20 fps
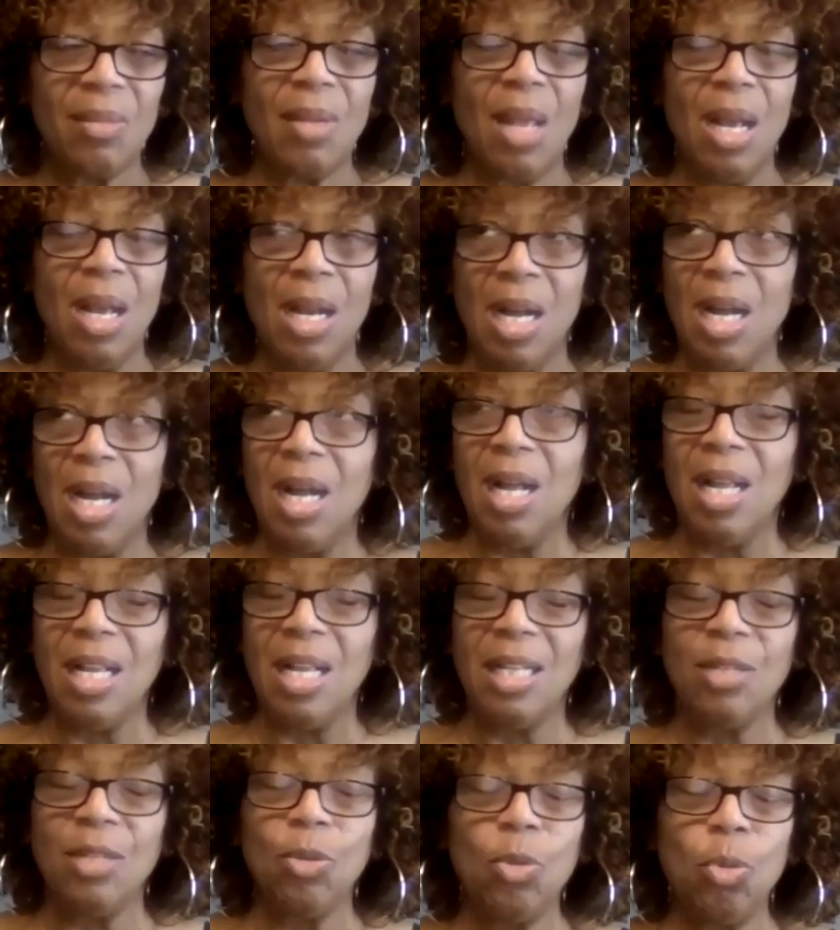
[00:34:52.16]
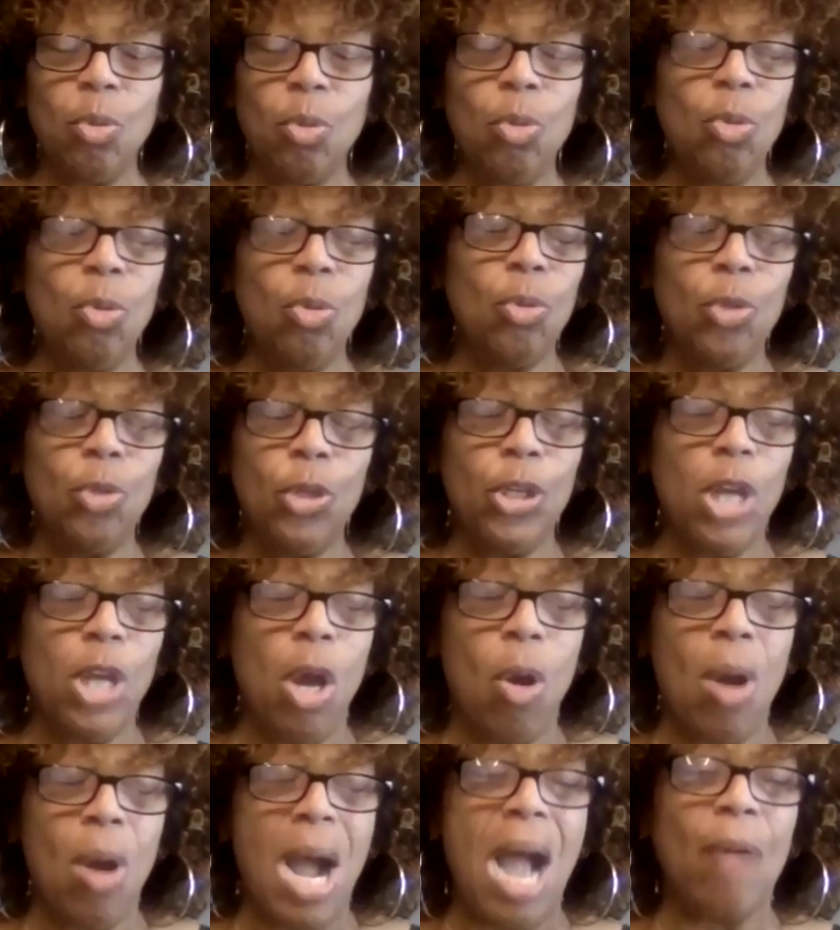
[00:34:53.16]
And who,
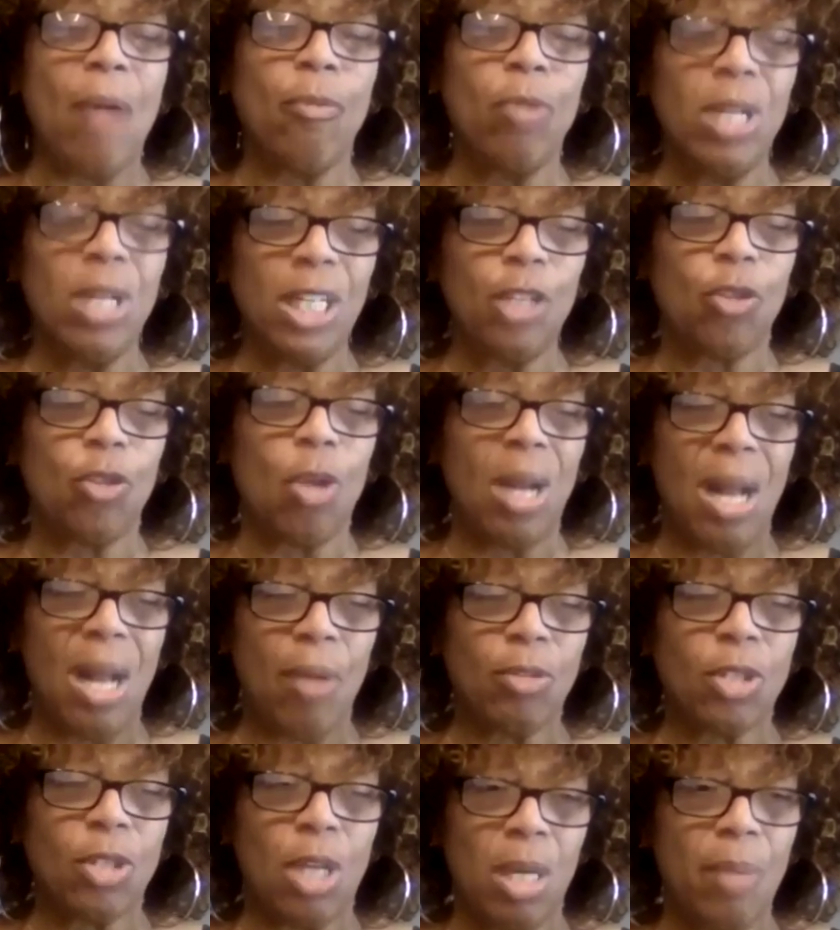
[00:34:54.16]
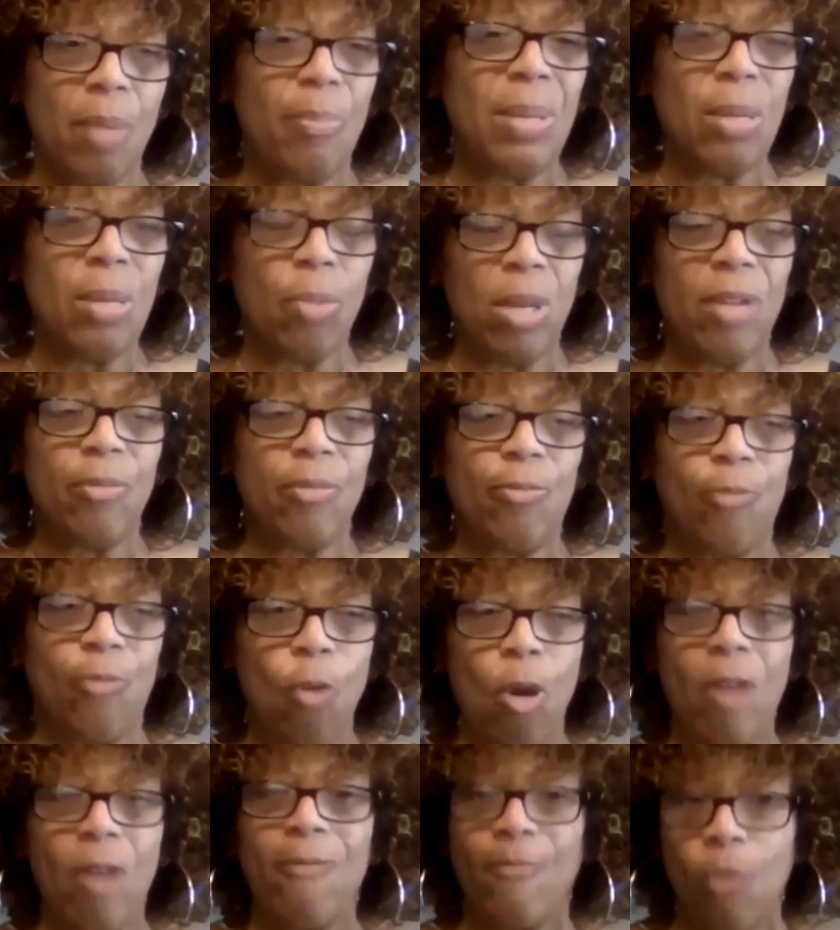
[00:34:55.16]
I really thought I was going to be with
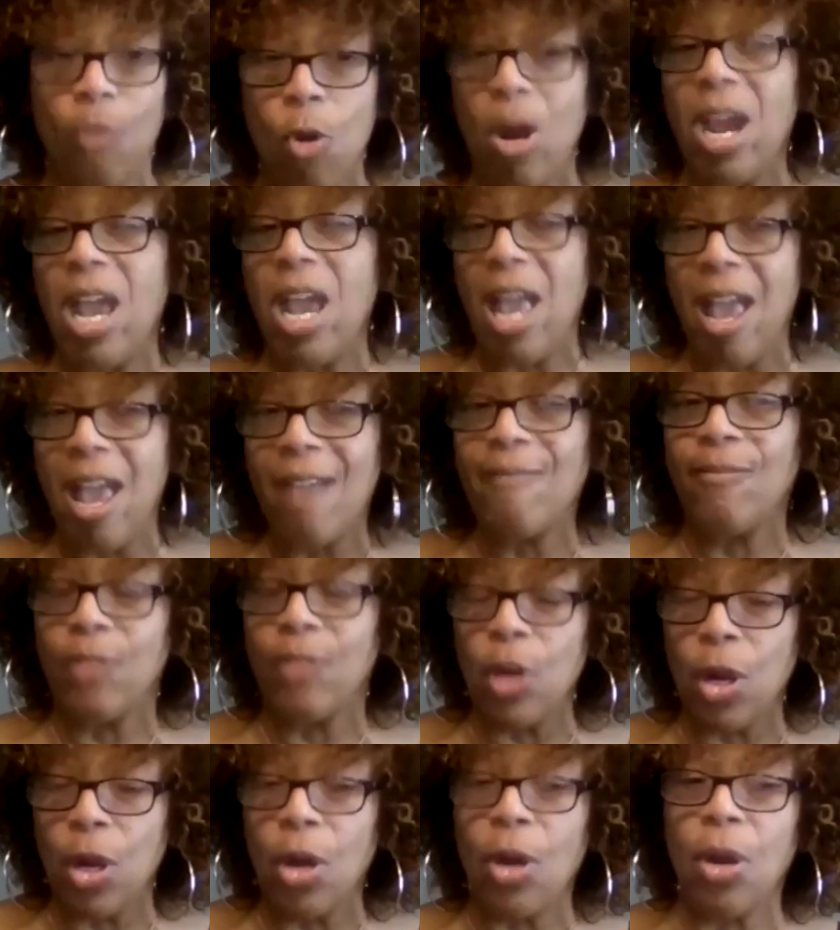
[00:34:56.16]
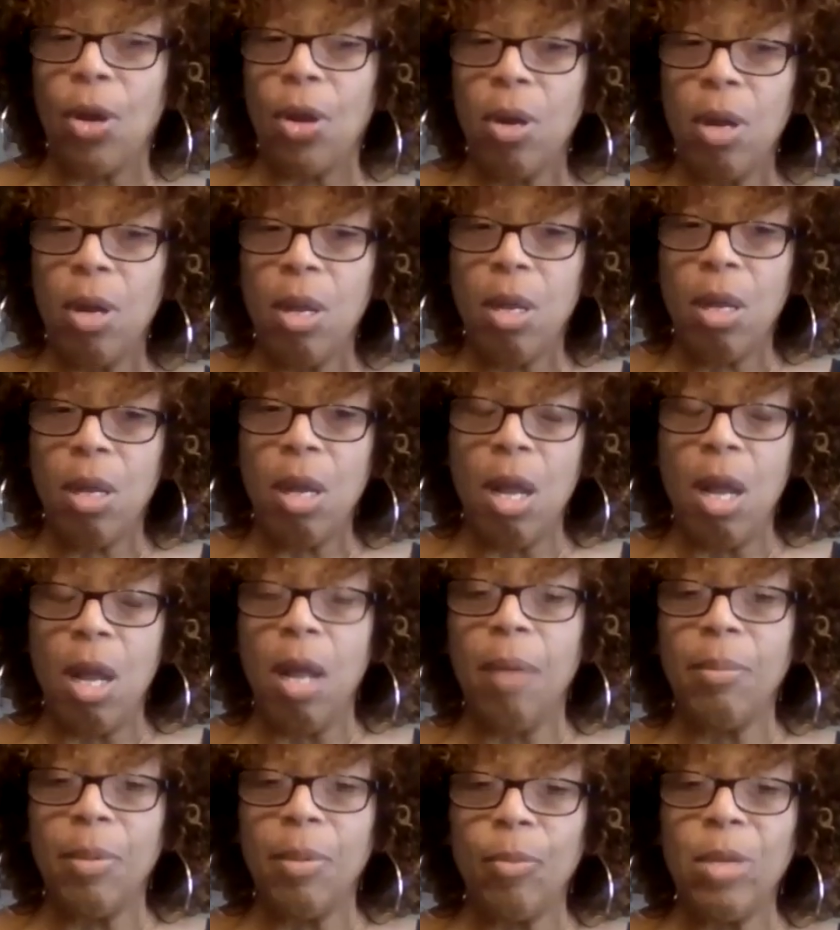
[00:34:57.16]
for forever.
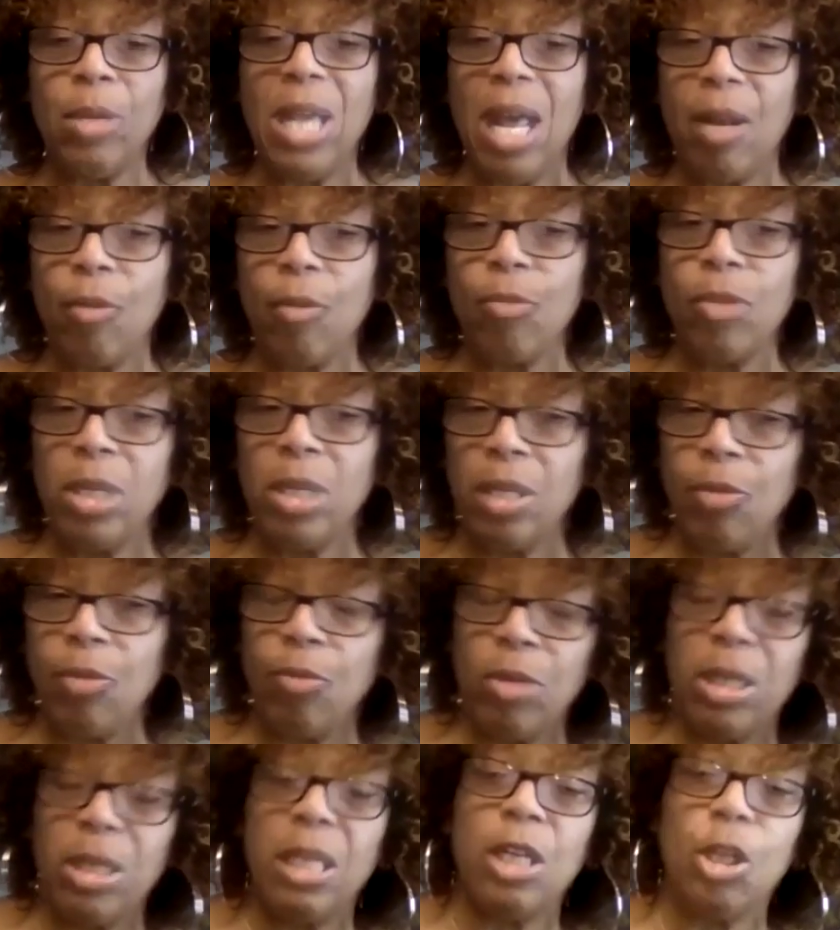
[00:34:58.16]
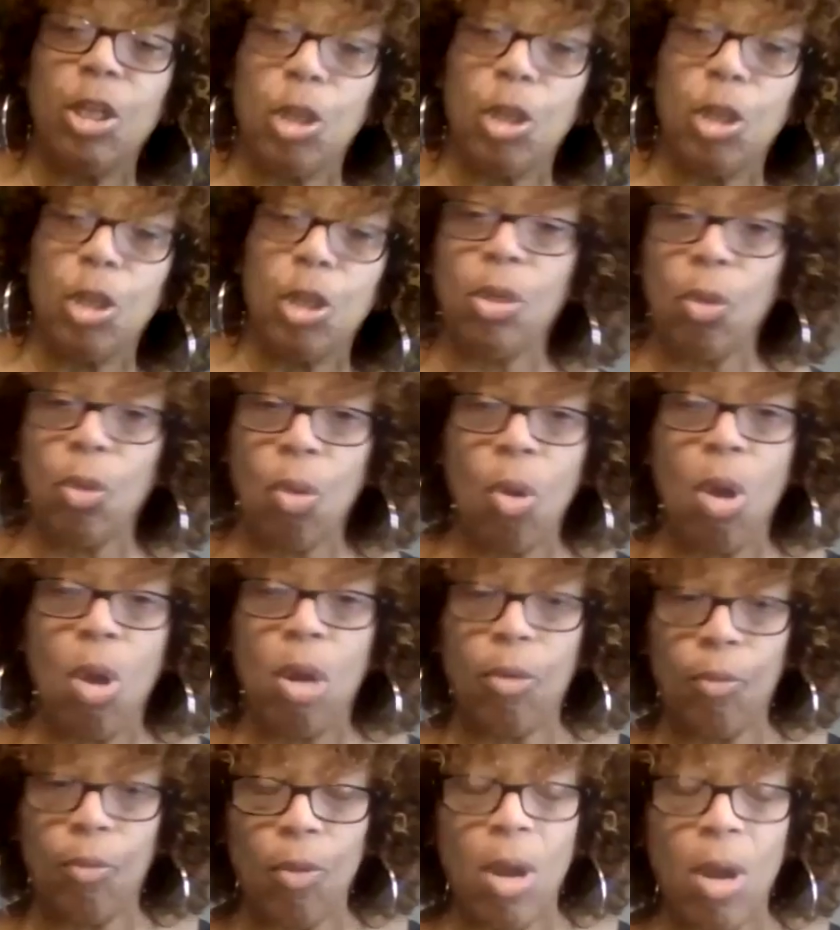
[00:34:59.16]
And we had a really, really good
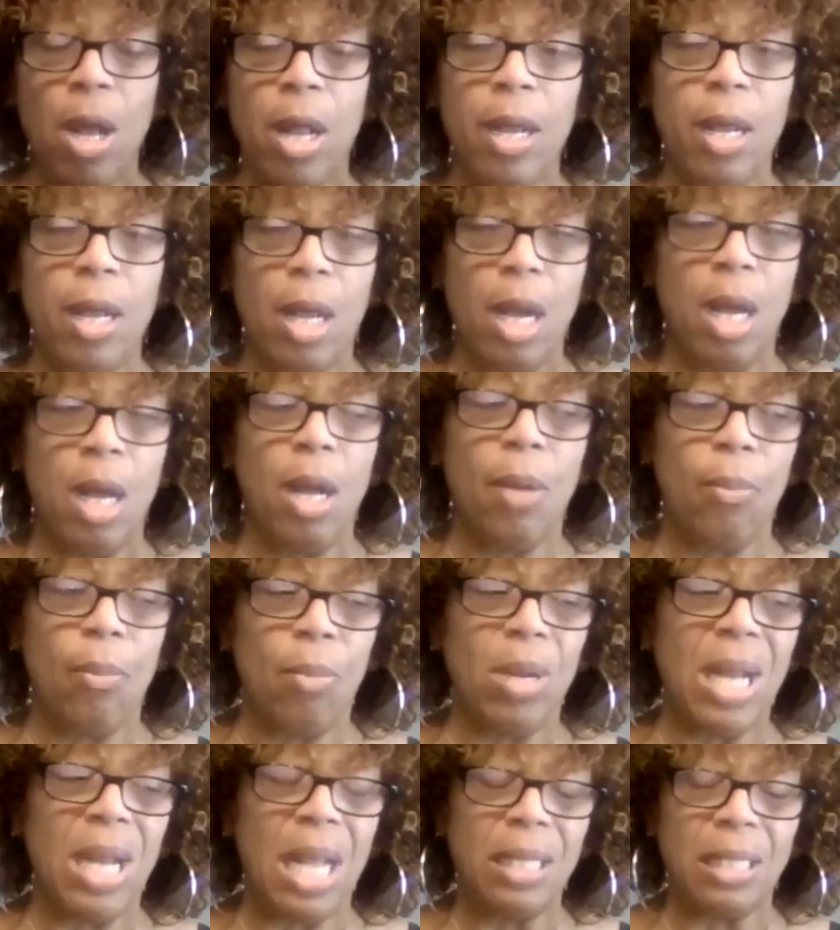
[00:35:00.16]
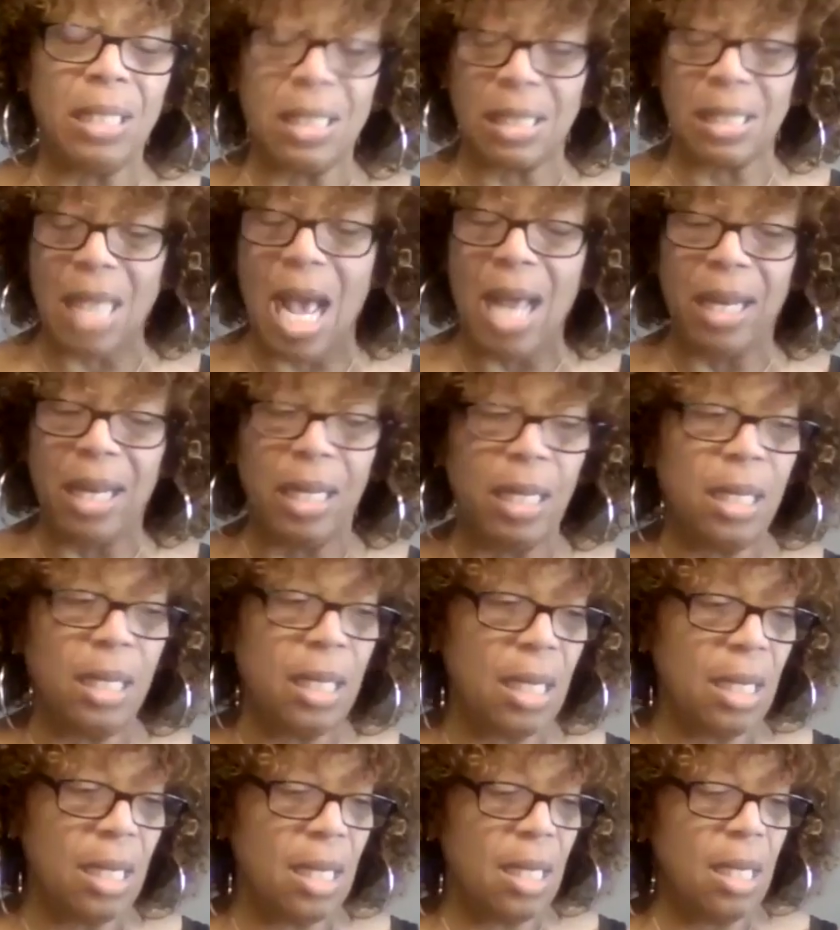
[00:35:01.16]
long run when I decided,
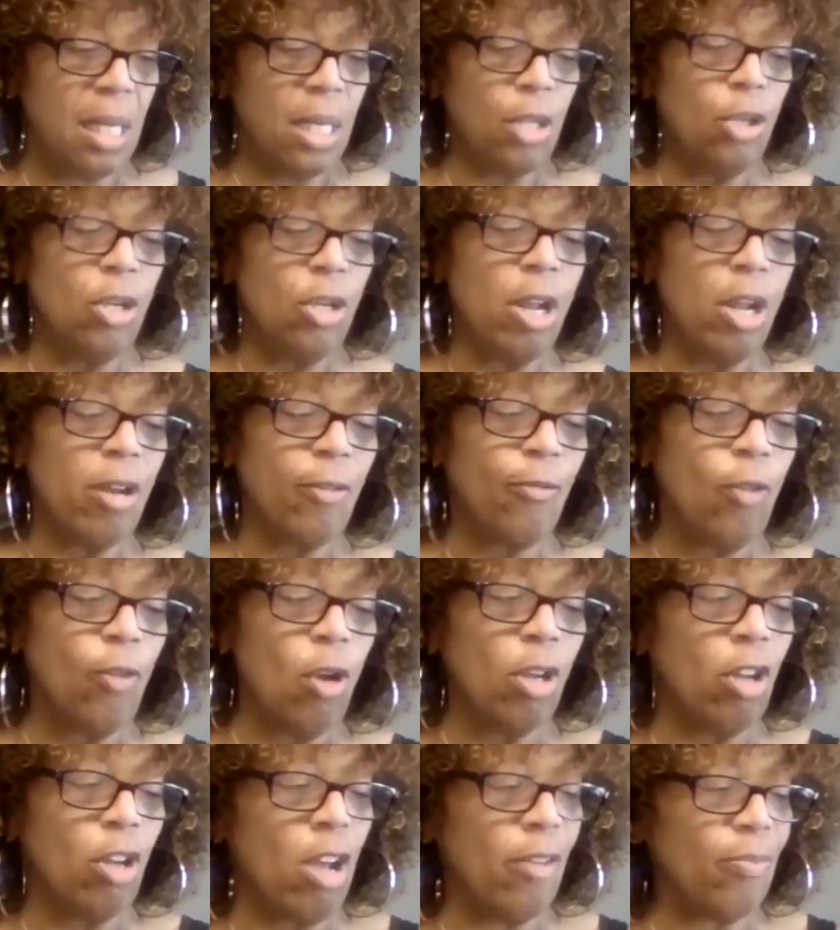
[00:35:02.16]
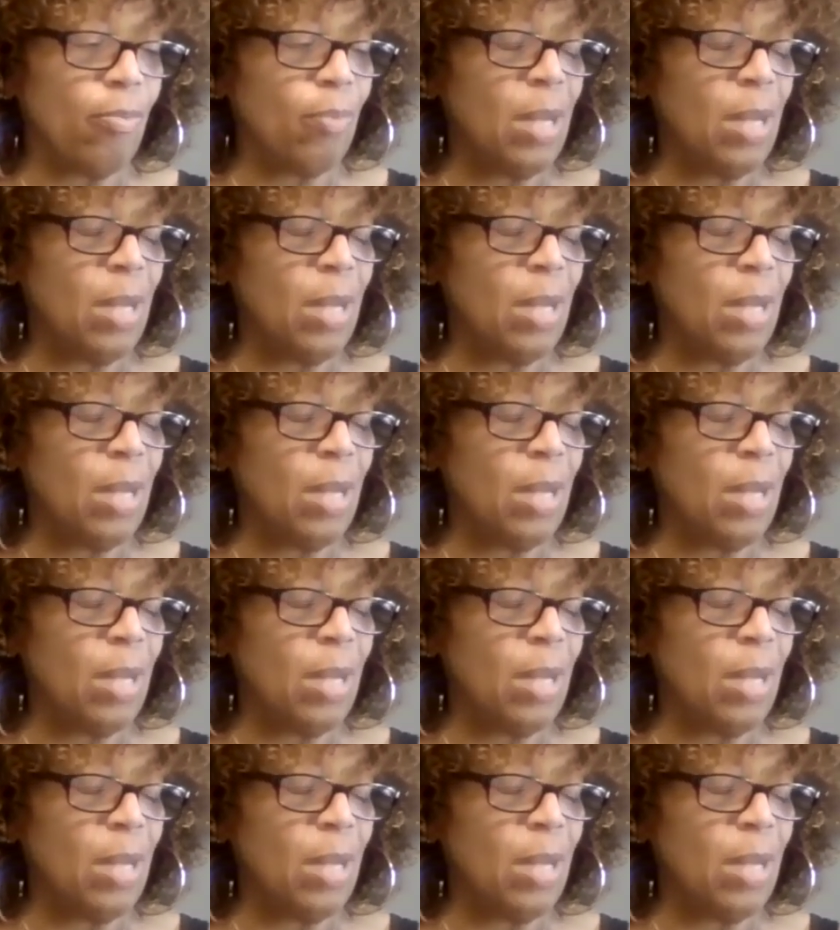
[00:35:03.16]
to fall off.